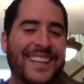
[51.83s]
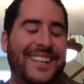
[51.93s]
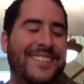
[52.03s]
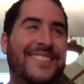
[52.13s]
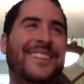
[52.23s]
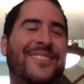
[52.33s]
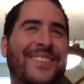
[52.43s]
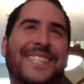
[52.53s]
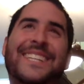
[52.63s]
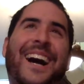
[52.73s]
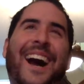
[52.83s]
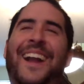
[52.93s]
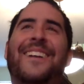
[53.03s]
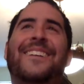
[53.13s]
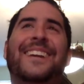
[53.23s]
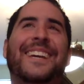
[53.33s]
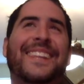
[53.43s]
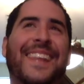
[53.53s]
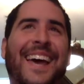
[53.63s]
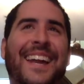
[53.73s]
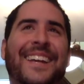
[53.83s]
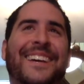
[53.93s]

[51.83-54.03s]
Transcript: There's so much irony in that.